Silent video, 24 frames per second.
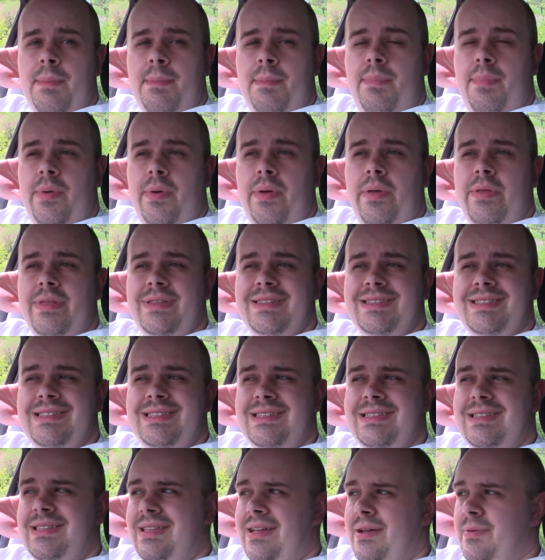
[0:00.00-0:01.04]
But
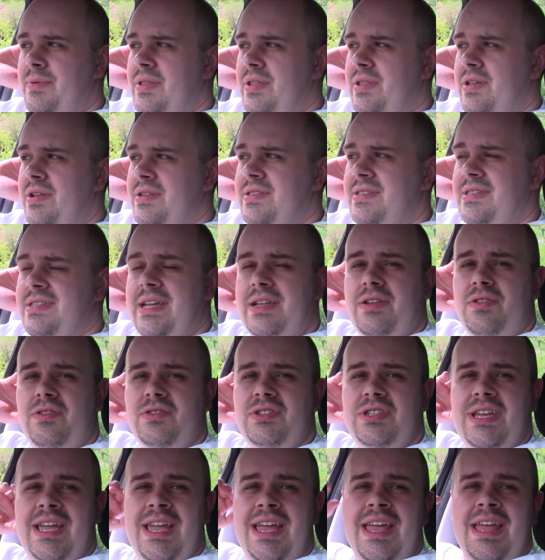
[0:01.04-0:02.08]
like with a lot of
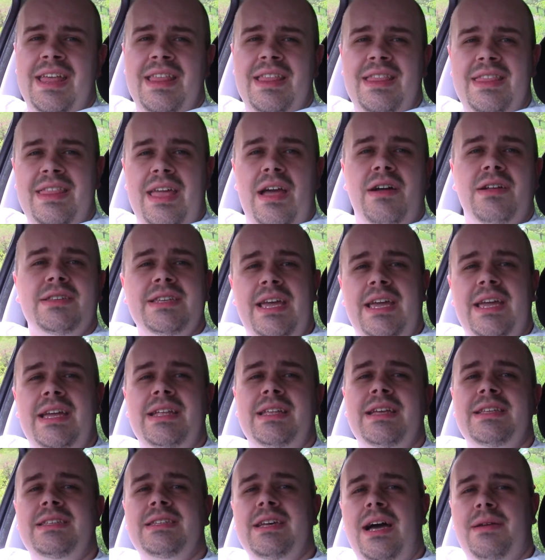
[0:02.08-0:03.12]
technology, they are taking
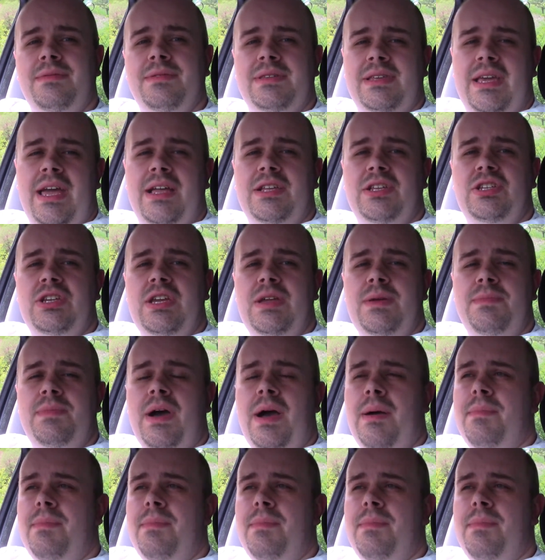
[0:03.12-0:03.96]
their time to get cheaper.